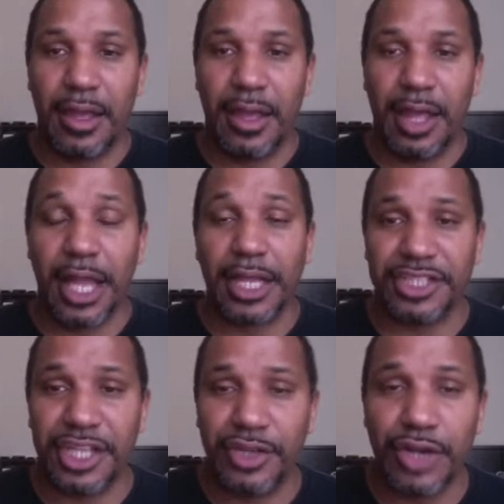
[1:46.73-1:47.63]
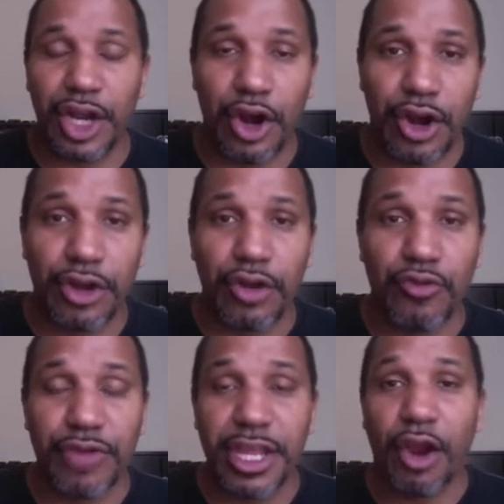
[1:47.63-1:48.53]
and continue to earn
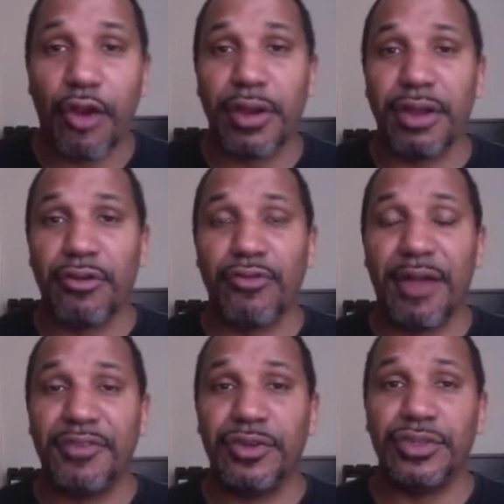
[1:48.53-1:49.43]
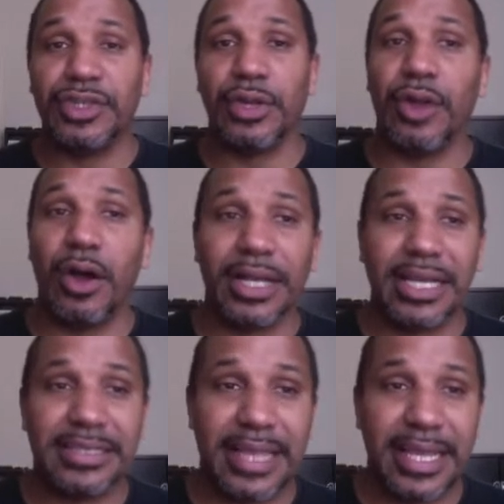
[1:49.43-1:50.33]
recurring revenue so long
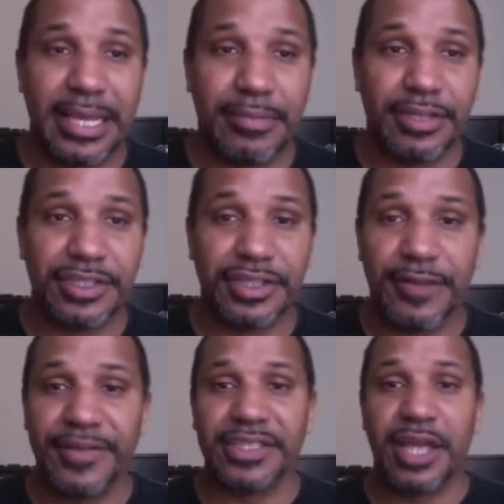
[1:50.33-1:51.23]
as they keep the service.